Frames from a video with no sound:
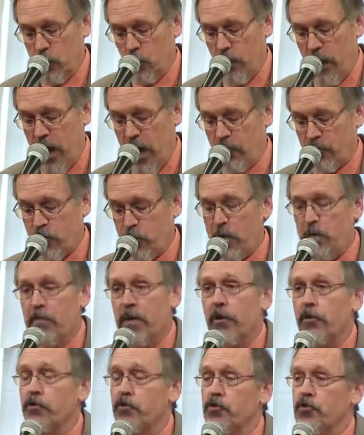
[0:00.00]
We have to be
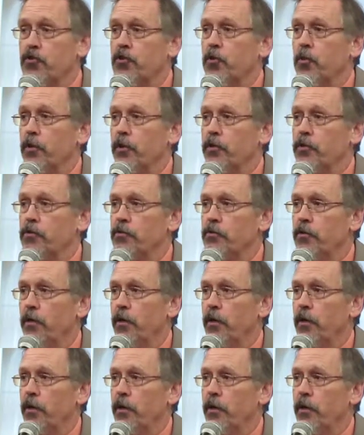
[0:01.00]
better stewards.
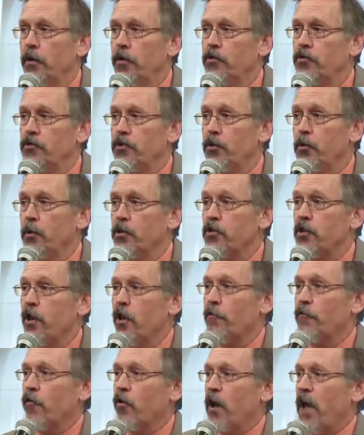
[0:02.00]
Stewards
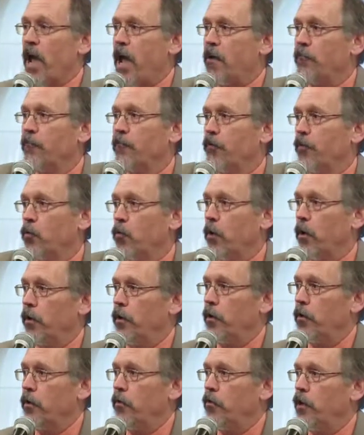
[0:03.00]
for
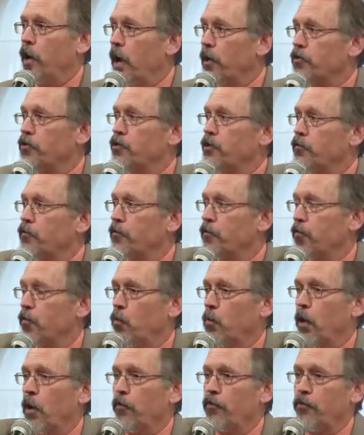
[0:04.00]
everyone, not just for
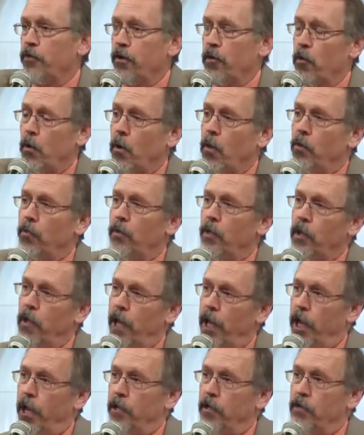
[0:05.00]
the wealthy who own the
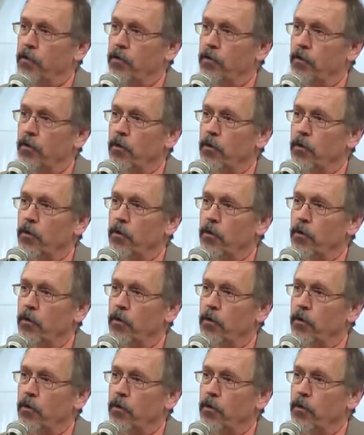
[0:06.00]
land.